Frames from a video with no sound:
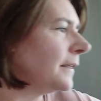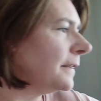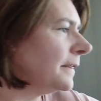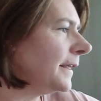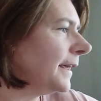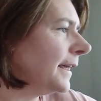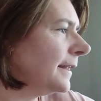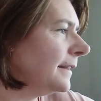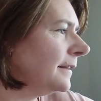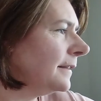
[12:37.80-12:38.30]

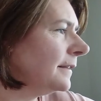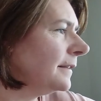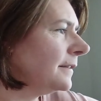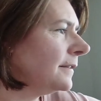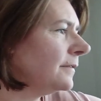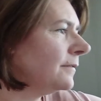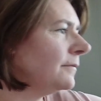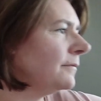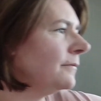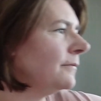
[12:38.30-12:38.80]
Then
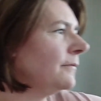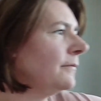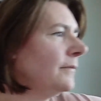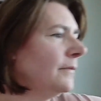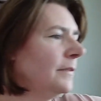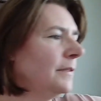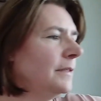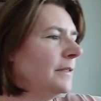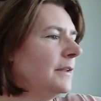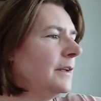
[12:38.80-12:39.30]

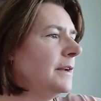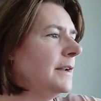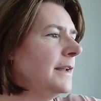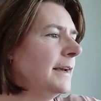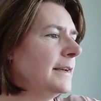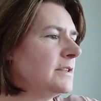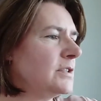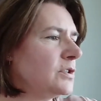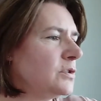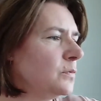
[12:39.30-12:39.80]
the
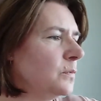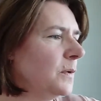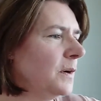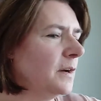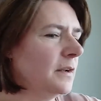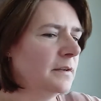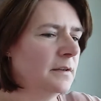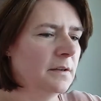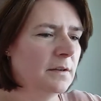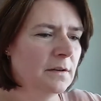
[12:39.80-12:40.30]
next
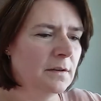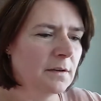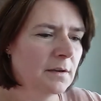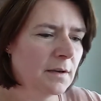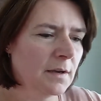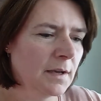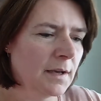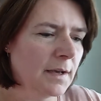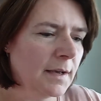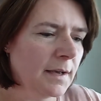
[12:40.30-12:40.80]
one
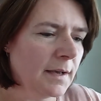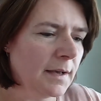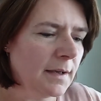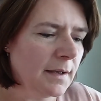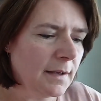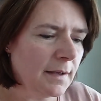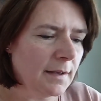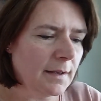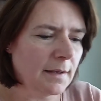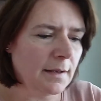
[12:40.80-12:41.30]

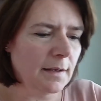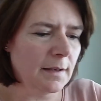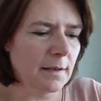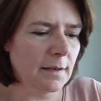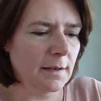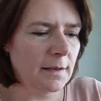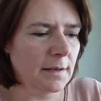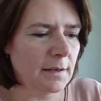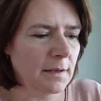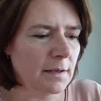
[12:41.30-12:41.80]

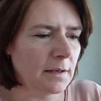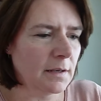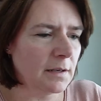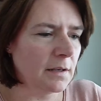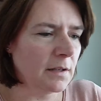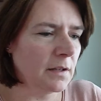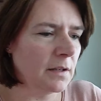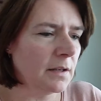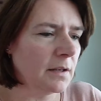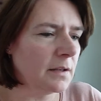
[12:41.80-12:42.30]

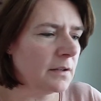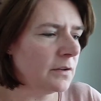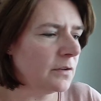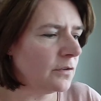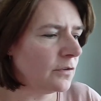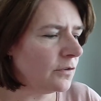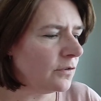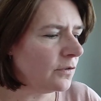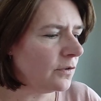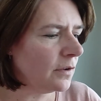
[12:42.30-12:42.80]

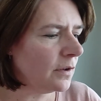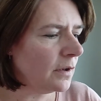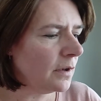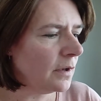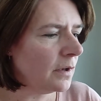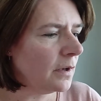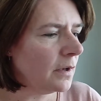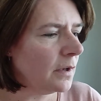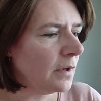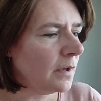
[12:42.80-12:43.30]
is
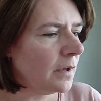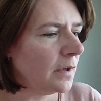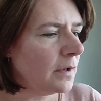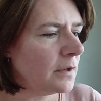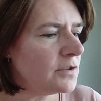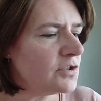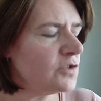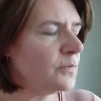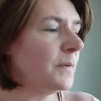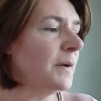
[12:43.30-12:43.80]

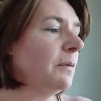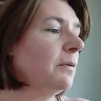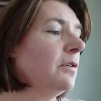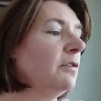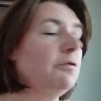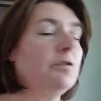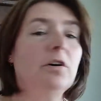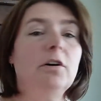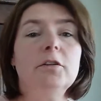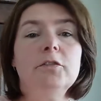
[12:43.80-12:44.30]

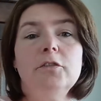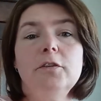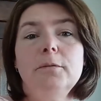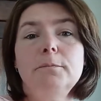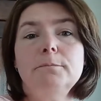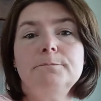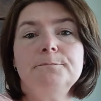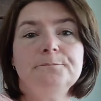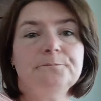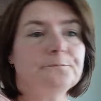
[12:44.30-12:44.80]
Spirit of
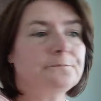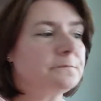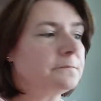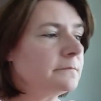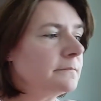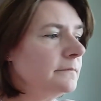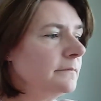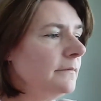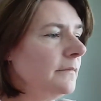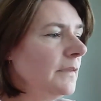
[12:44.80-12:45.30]
Autumn.
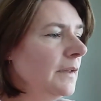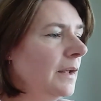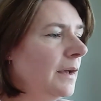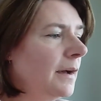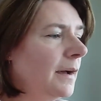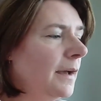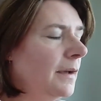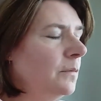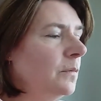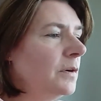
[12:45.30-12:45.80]

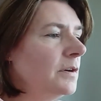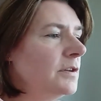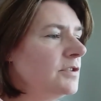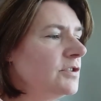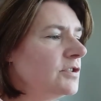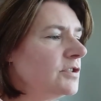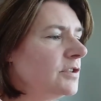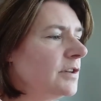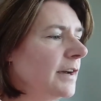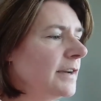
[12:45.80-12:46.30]
I
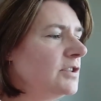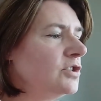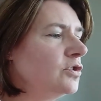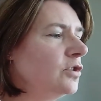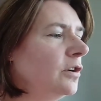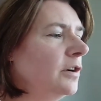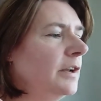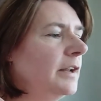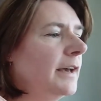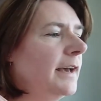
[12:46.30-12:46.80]

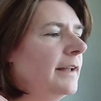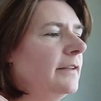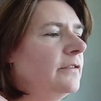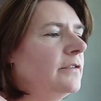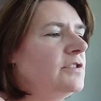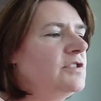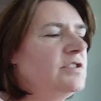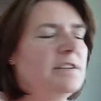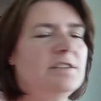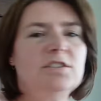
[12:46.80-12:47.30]
saw it at
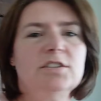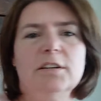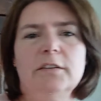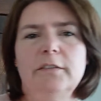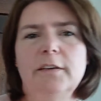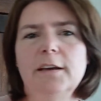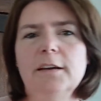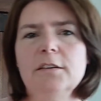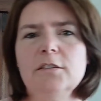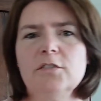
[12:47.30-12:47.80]

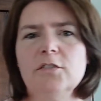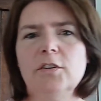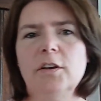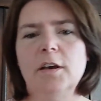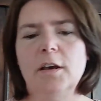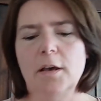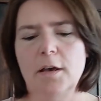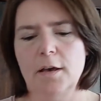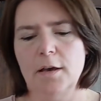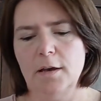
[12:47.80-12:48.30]
Stitchketeers,
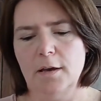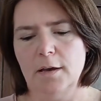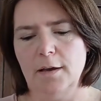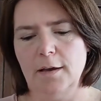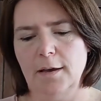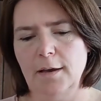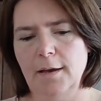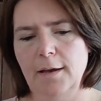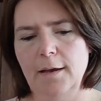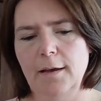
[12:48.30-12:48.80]

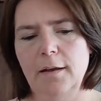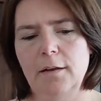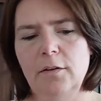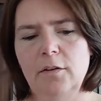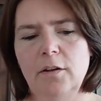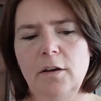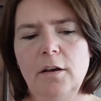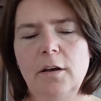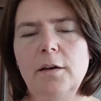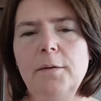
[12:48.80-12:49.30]

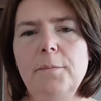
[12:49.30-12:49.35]
and